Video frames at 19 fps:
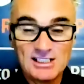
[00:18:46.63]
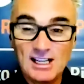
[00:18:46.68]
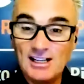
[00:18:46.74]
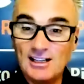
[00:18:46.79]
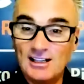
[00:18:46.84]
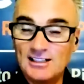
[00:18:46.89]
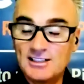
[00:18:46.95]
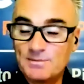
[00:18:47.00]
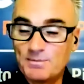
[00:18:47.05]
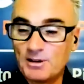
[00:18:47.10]
Yeah,
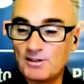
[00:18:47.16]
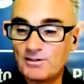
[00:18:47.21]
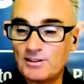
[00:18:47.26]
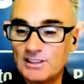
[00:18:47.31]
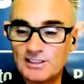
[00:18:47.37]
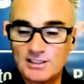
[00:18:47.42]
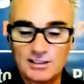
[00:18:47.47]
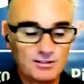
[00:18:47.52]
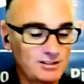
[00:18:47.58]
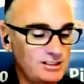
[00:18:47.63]
it's perfectly
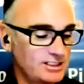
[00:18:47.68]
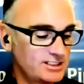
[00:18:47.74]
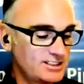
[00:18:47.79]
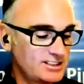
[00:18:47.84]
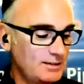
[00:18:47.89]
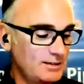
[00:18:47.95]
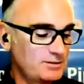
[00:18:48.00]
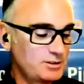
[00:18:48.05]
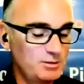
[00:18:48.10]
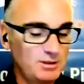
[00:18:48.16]
socially
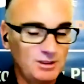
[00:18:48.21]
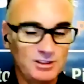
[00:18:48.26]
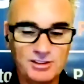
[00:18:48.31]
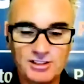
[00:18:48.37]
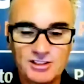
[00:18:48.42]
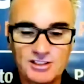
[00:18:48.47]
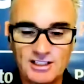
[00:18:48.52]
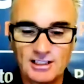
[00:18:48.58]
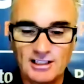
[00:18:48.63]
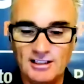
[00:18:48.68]
acceptable.
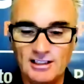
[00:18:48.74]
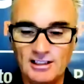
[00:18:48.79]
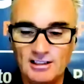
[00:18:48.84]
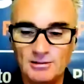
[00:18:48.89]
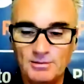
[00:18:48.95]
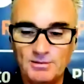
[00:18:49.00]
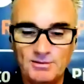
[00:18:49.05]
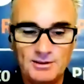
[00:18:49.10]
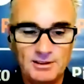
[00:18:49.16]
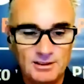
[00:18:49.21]
Just stick an ear,
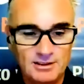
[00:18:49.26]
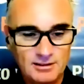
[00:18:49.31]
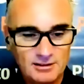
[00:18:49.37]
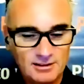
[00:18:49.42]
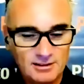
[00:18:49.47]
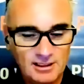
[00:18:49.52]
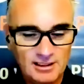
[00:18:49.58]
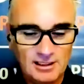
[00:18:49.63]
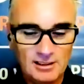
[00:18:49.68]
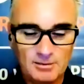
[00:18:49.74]
you know,
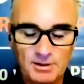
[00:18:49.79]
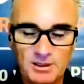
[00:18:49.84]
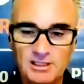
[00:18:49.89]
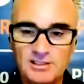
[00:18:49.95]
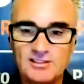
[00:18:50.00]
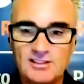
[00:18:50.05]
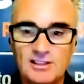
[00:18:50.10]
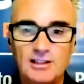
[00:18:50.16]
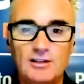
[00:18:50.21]
an earpiece yeah.